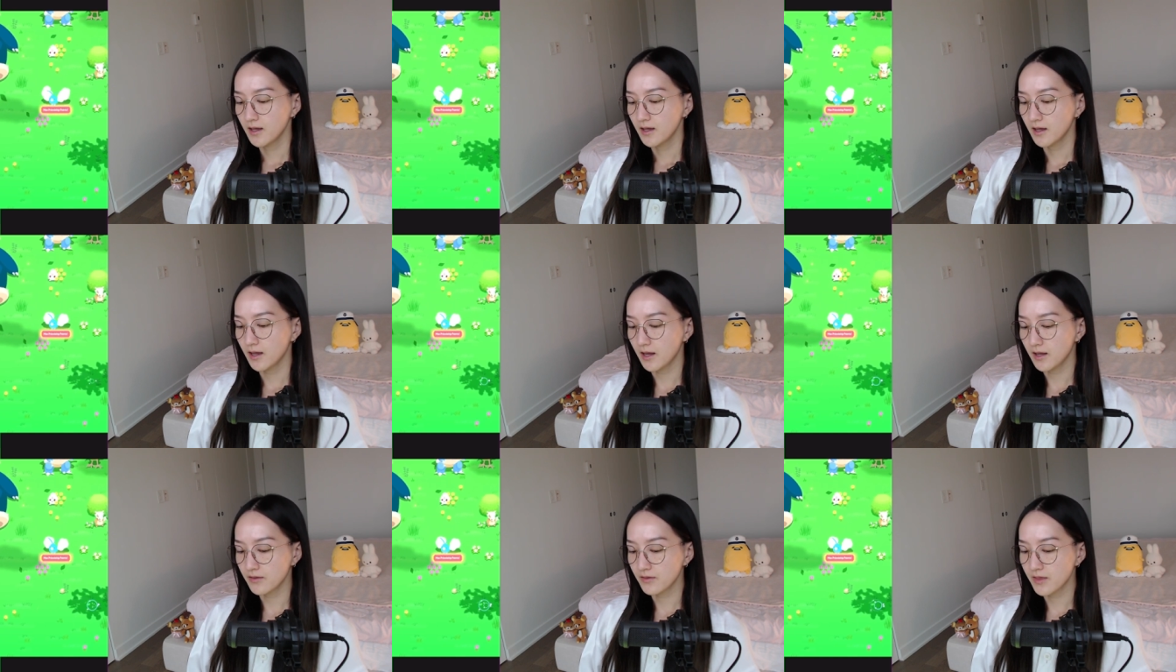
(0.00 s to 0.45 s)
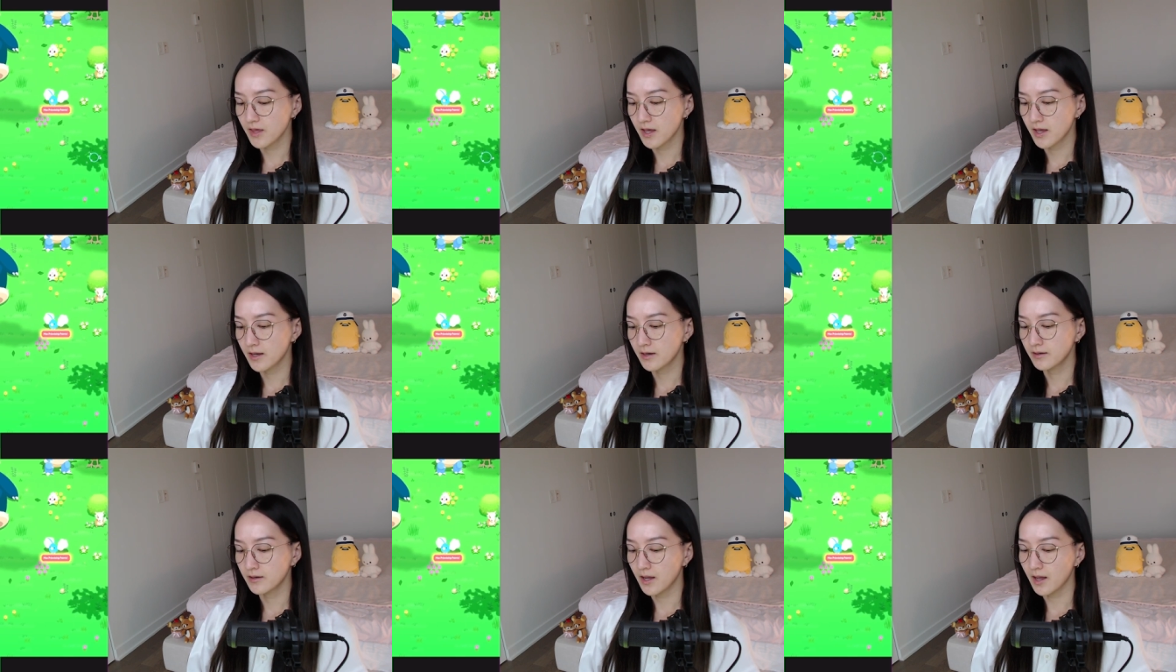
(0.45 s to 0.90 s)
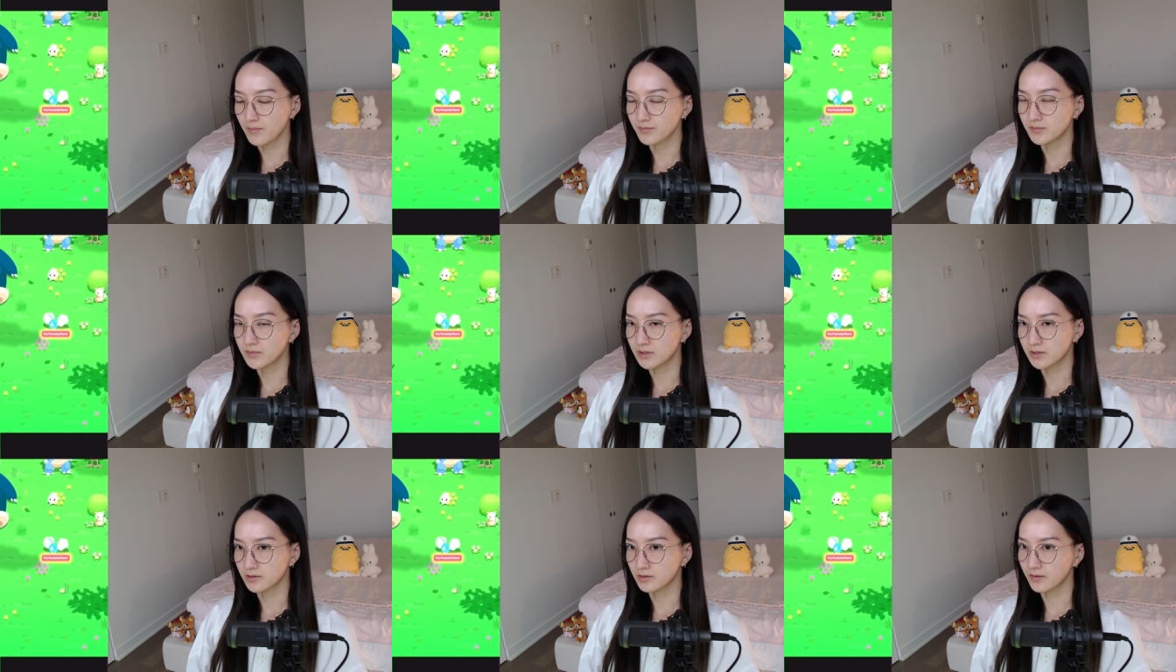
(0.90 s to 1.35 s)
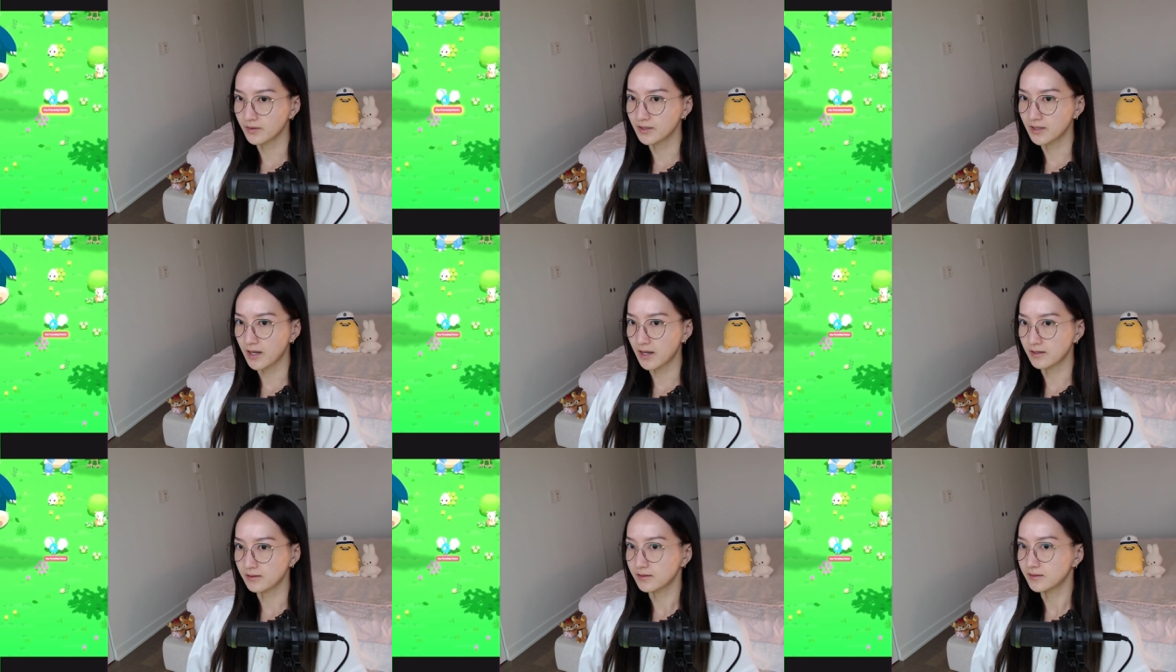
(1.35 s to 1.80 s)
And then I'm just going
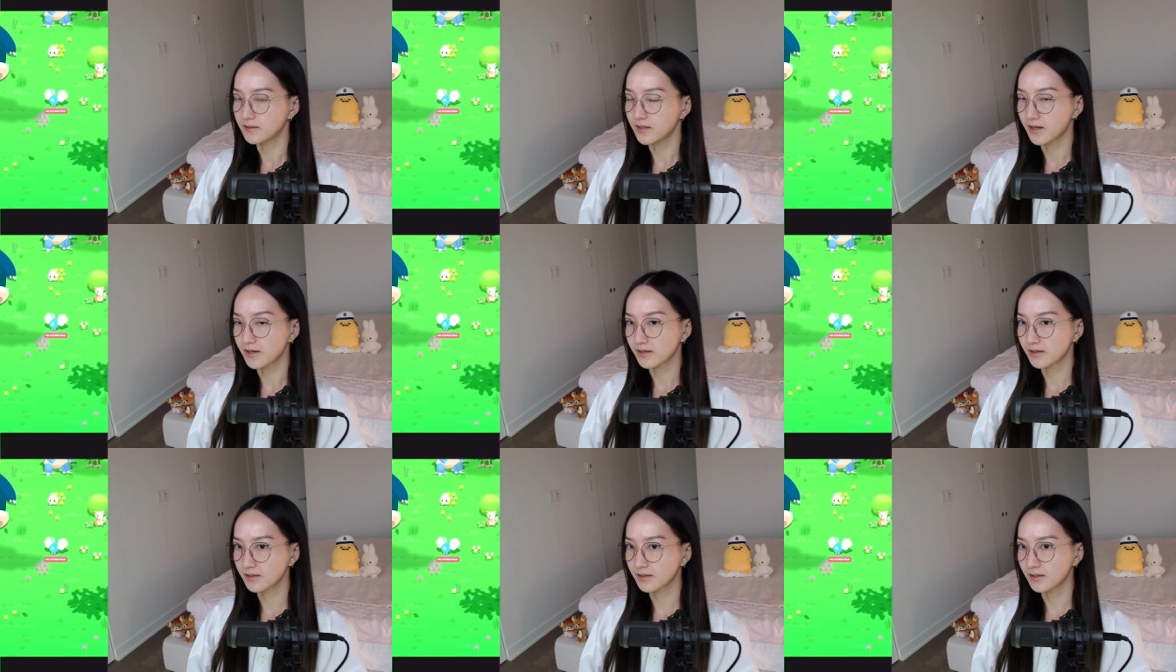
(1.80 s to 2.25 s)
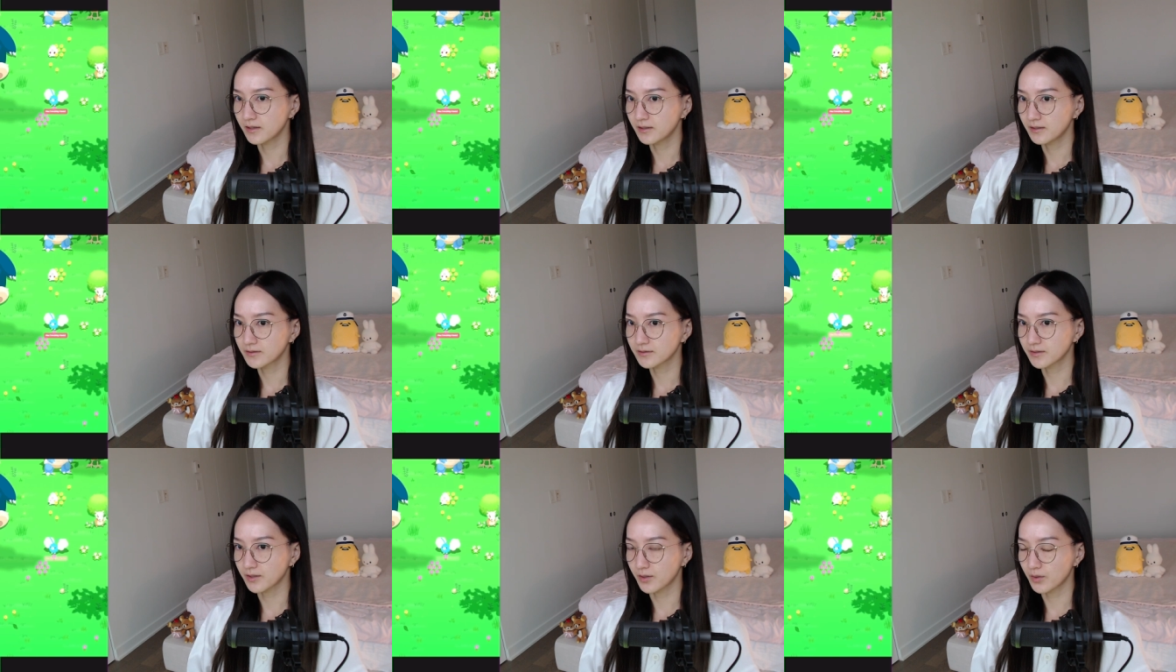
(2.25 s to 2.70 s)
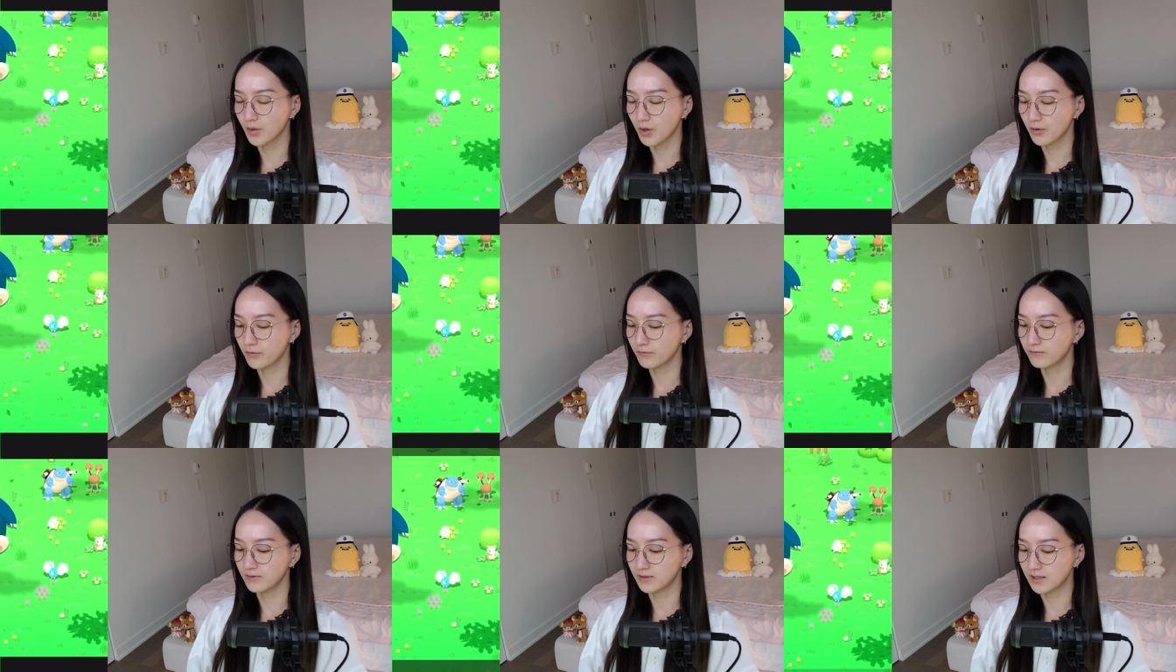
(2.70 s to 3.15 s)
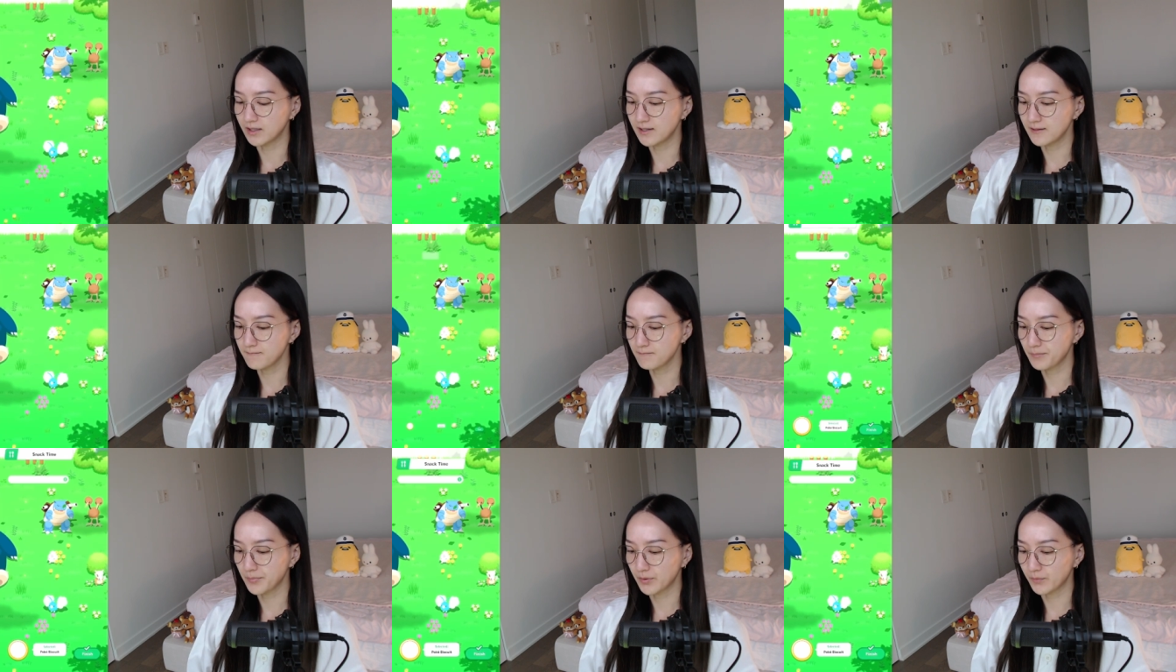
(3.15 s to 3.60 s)
to end it there. So hopefully
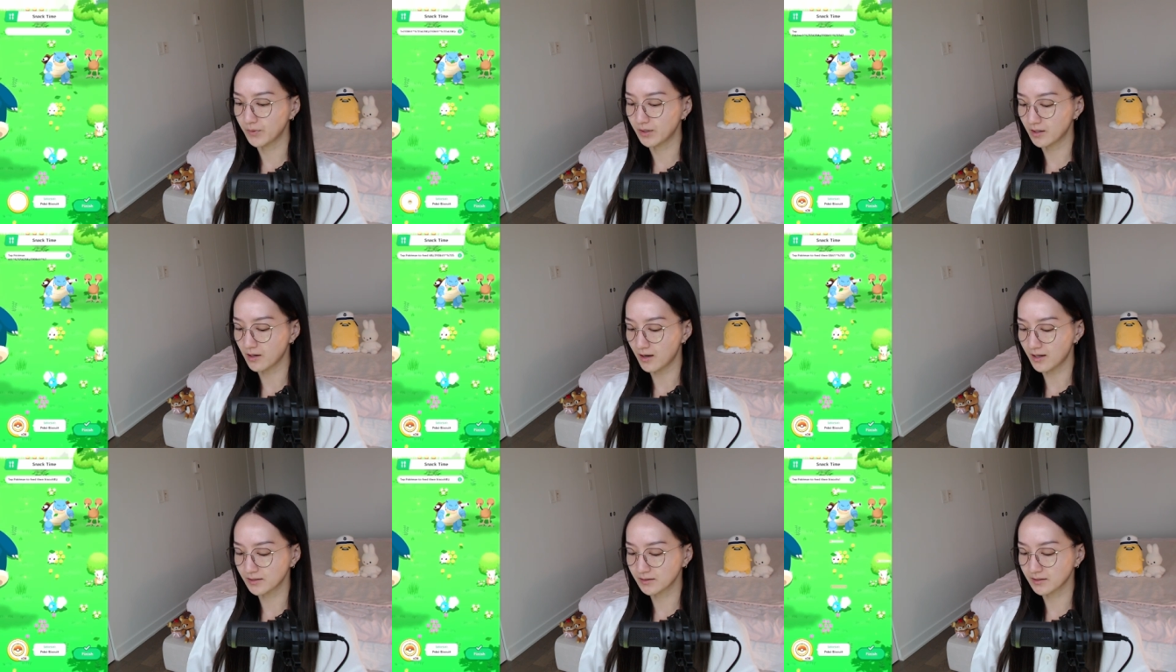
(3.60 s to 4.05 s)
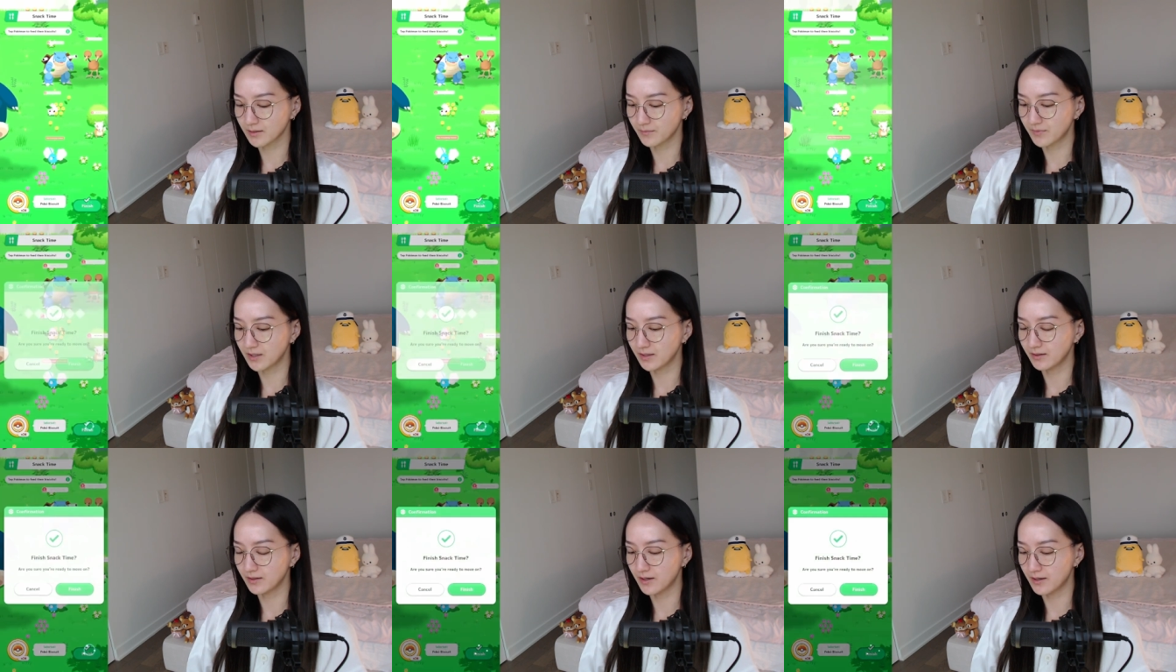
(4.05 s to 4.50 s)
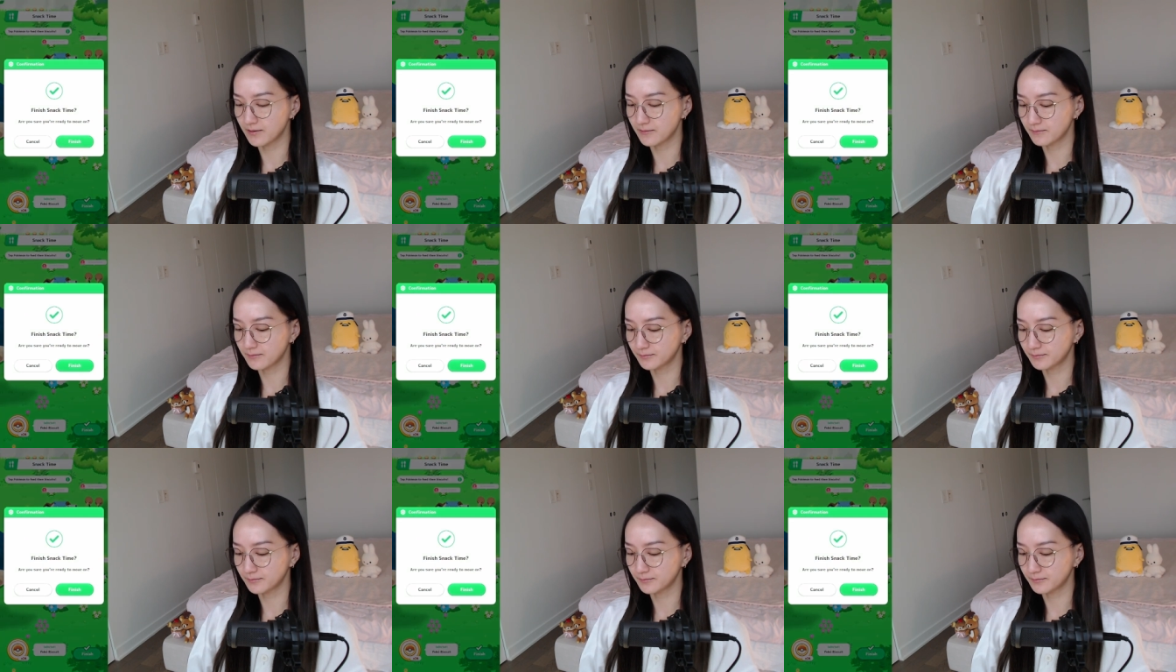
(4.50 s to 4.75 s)
we caught something good.